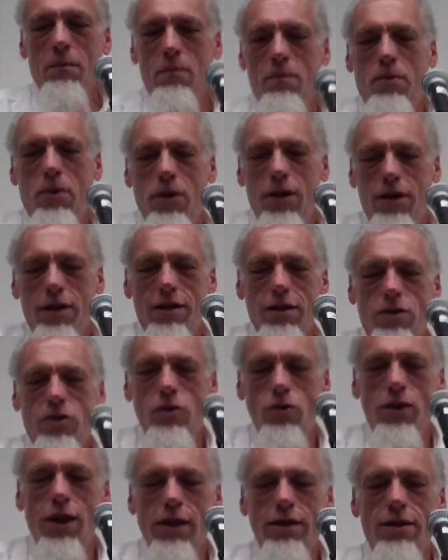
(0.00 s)
put his
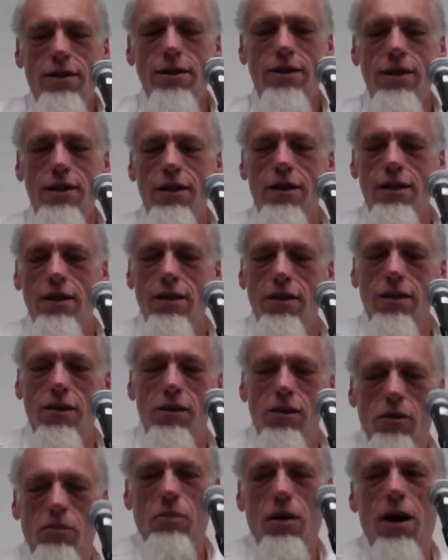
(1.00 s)
suitcases in the
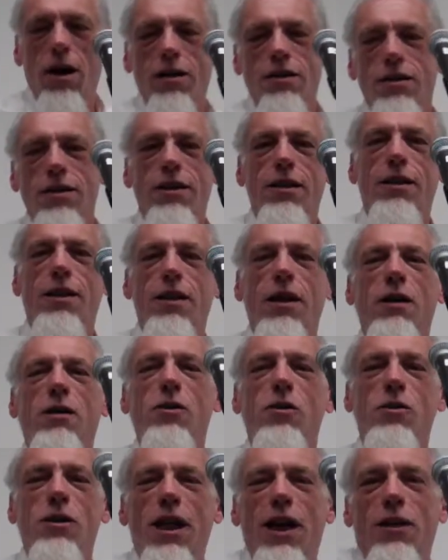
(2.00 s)
little box, and then he
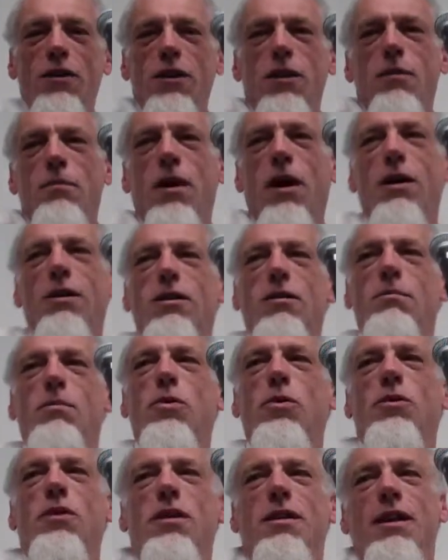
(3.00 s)
hunkered down in the box and
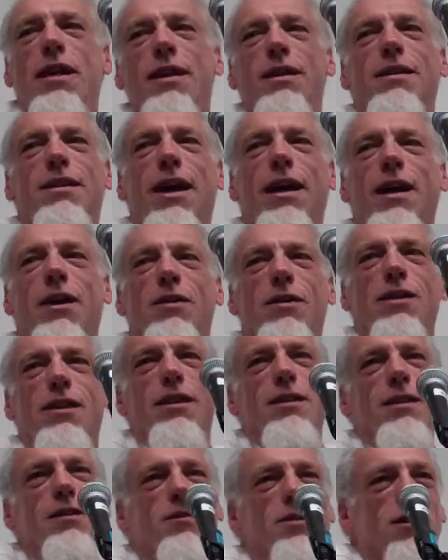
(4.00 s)
pulled the net down, and they
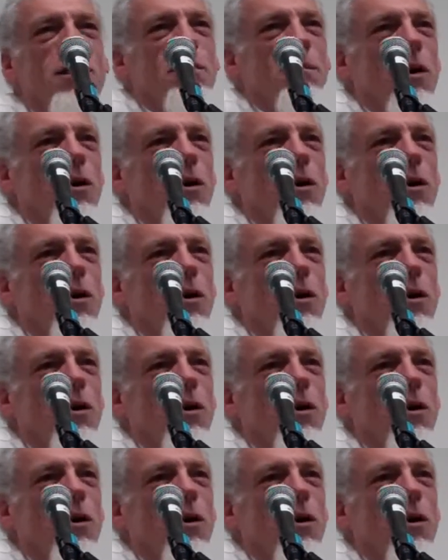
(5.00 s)
lifted him